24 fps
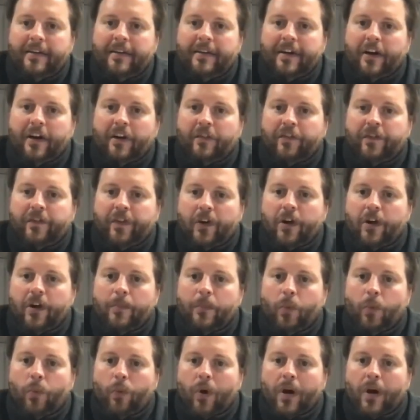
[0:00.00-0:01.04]
a
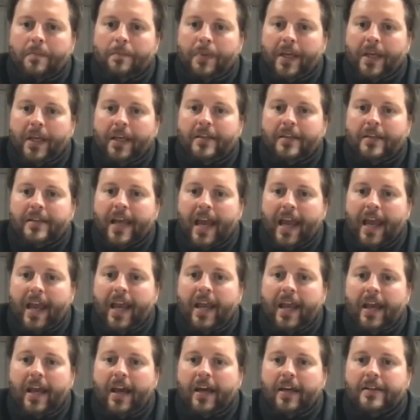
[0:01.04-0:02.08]
firm one piece
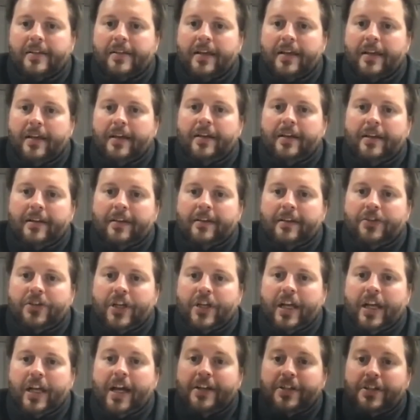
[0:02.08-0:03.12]
hand.
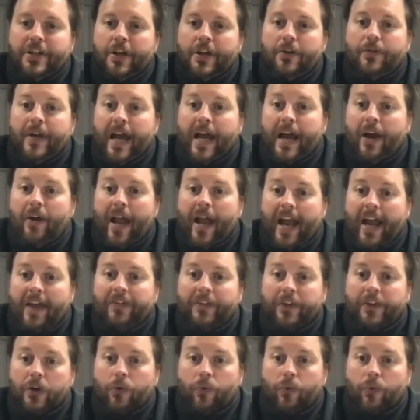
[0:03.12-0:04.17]
G.I. Joe now had
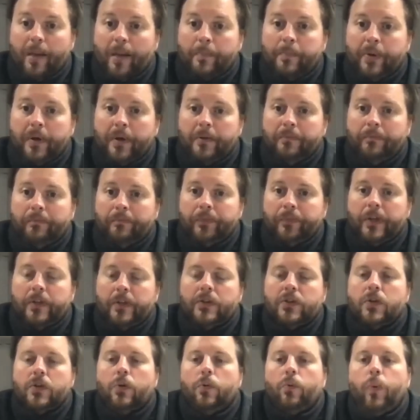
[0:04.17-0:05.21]
the grip
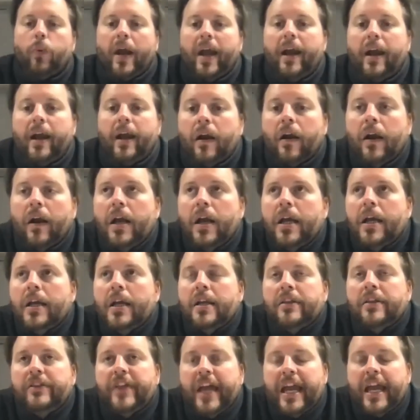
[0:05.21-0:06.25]
to where
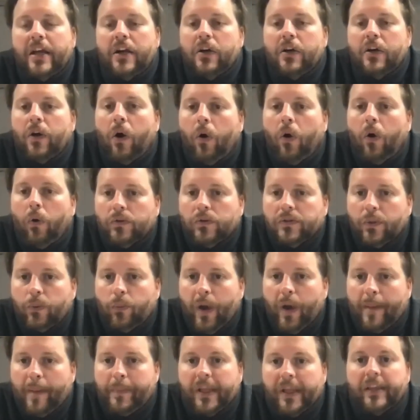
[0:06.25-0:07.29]
they could hold a
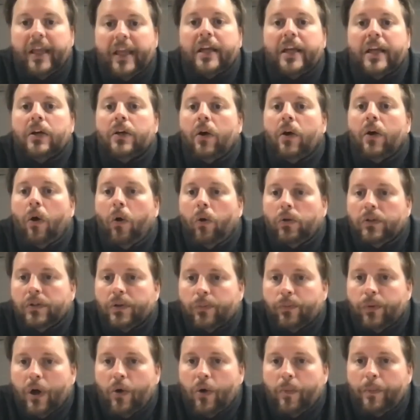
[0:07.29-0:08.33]
weapon, they could hold a
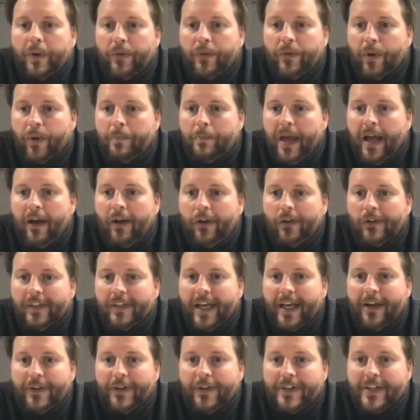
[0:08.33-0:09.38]
rope and rappel
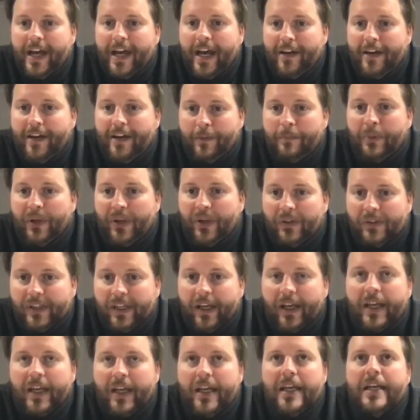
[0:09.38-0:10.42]
down the side of a
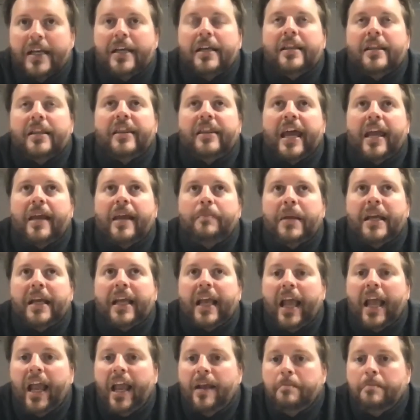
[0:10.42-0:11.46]
building. They
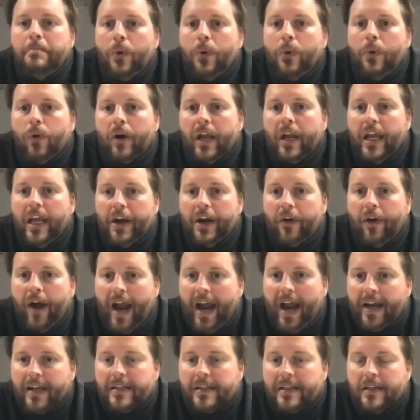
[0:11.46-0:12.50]
became more
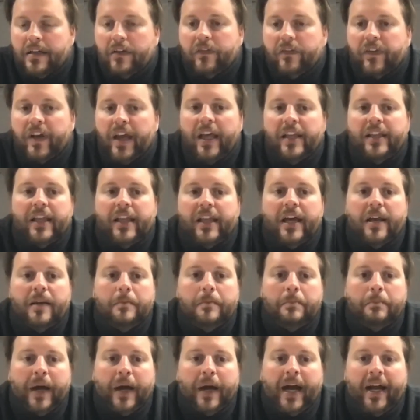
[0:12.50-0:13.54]
interactive. And
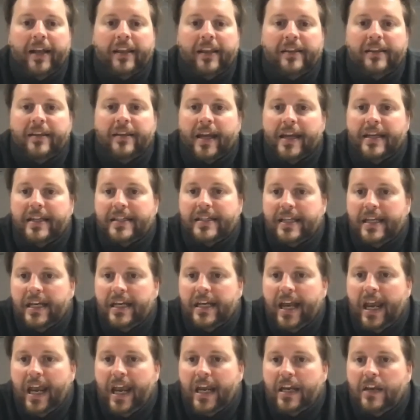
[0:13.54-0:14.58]
then by
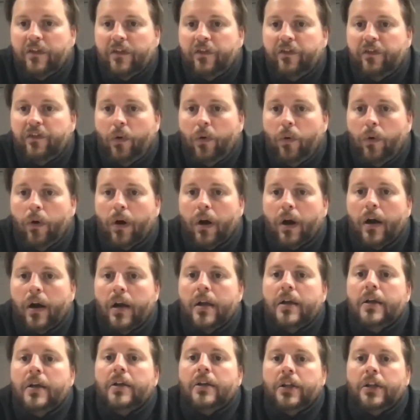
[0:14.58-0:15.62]
1984,
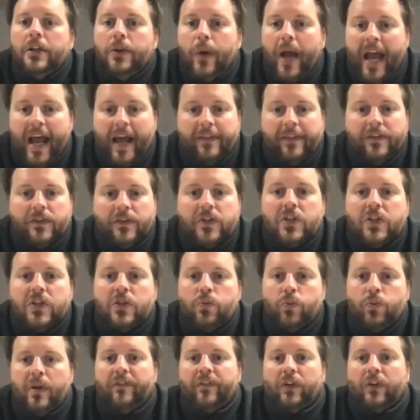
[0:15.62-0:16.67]
you had the
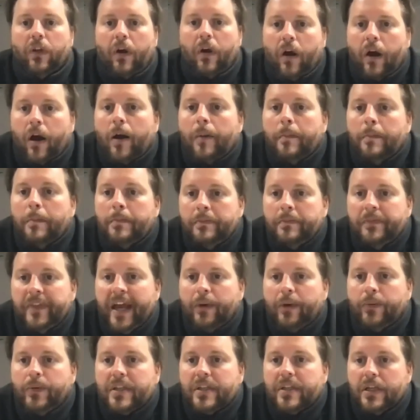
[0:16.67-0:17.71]
swivel arm
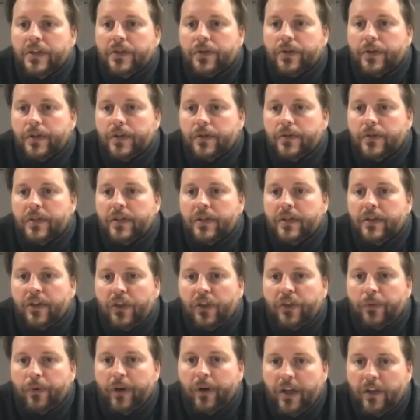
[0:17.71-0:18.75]
that was introduced to the
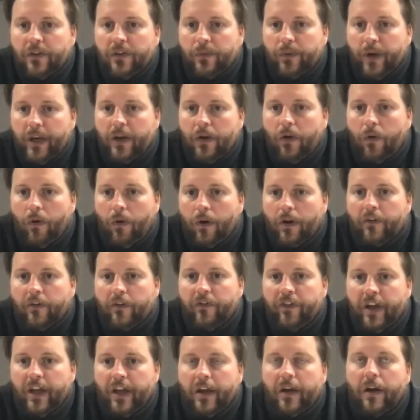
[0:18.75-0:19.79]
three and three quarter
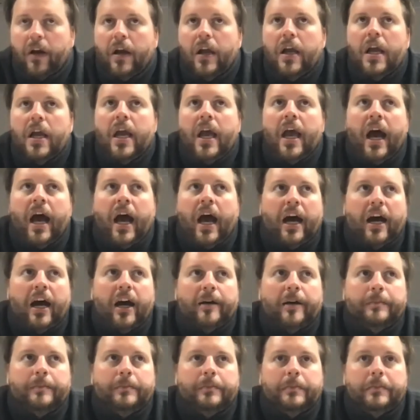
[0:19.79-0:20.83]
figure.
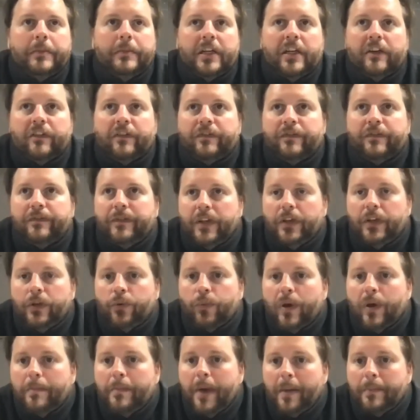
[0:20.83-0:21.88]
Um, if you
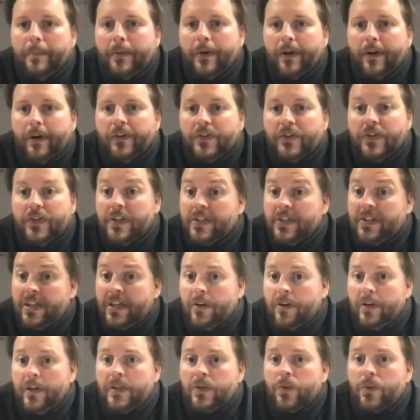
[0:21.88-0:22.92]
remember, the
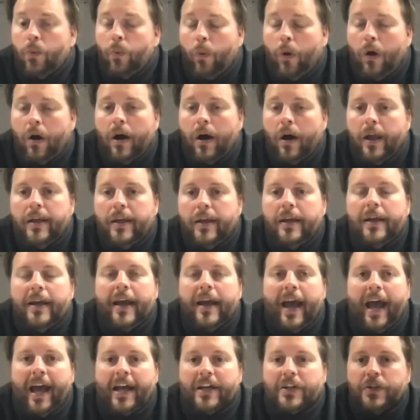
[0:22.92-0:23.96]
series one
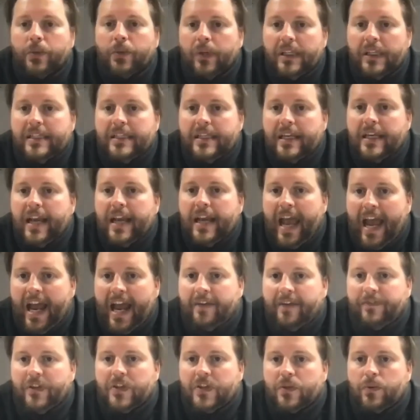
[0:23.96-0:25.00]
actually didn't
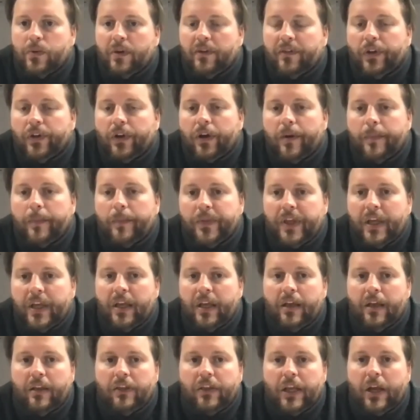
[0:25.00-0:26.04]
have the swivel arm.
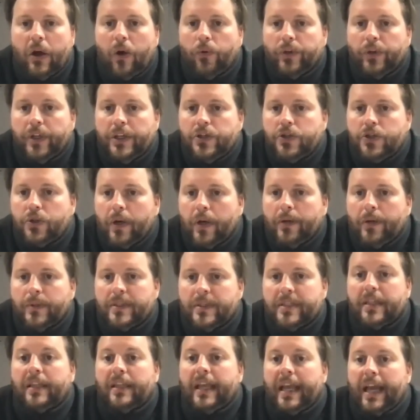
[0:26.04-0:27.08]
The the only joint
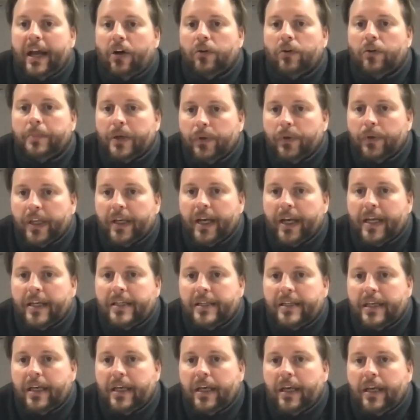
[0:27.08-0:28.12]
was in the elbow in the
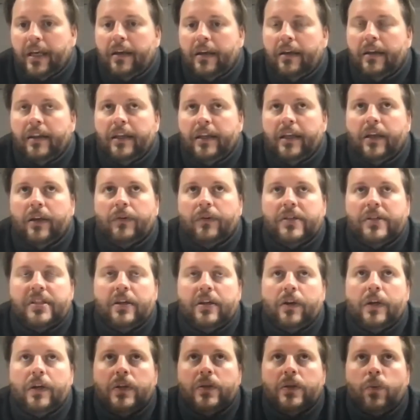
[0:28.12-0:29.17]
19 the
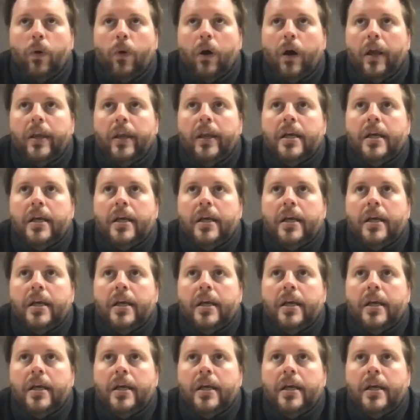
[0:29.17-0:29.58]
series one,